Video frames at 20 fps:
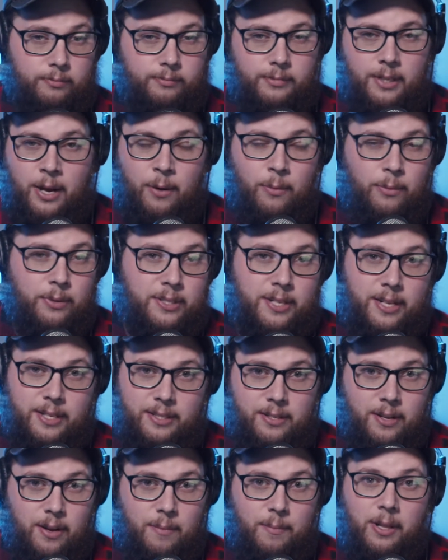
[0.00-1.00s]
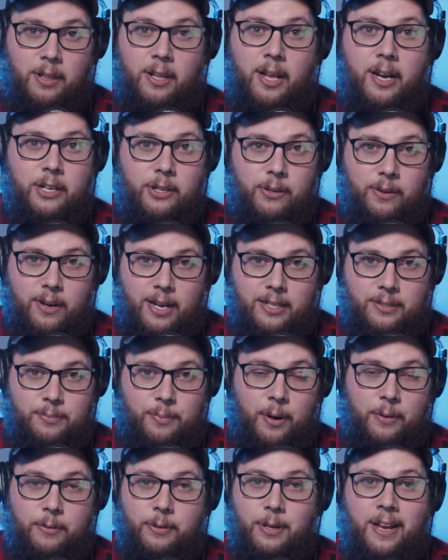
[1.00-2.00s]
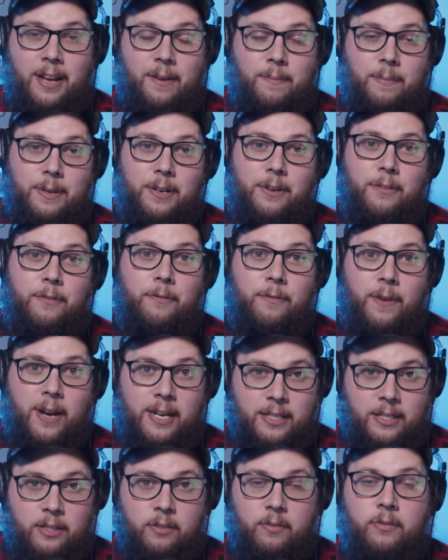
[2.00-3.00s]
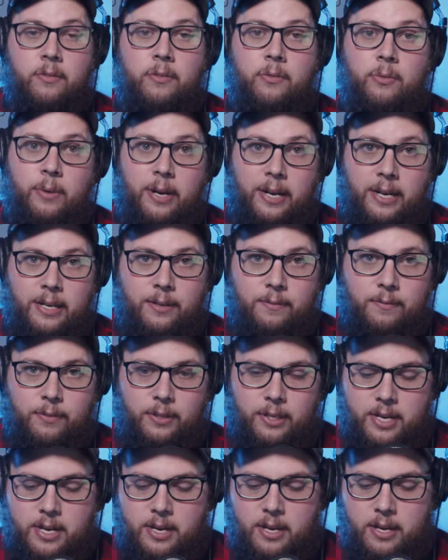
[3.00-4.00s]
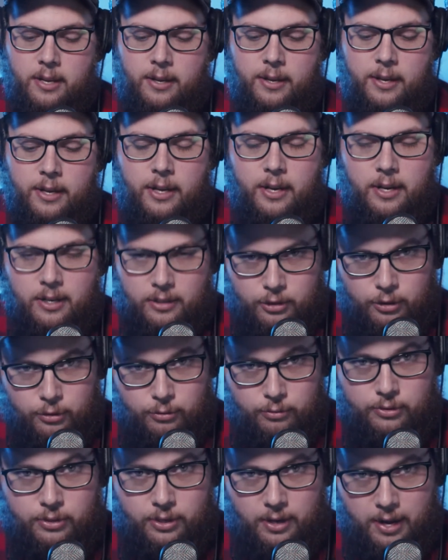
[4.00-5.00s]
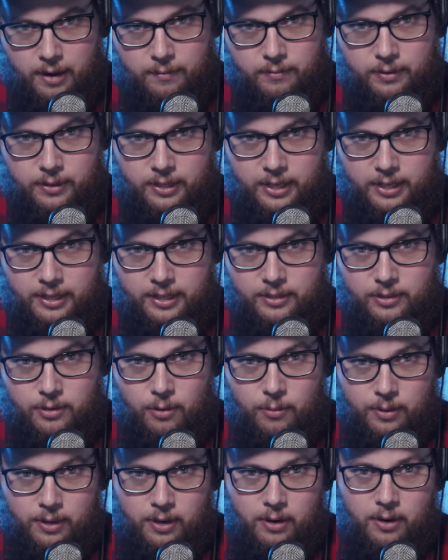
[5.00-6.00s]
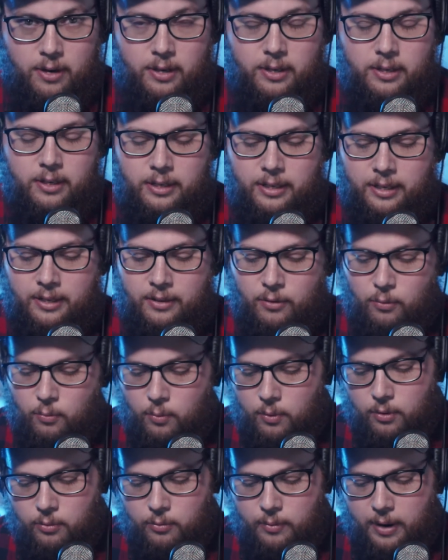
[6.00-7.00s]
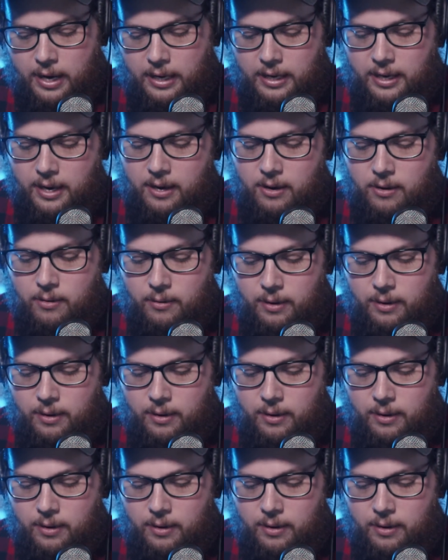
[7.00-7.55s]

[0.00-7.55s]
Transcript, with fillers: I won't say some, a lot of you guys probably have been effective creatively due to everything that's going on in the world right now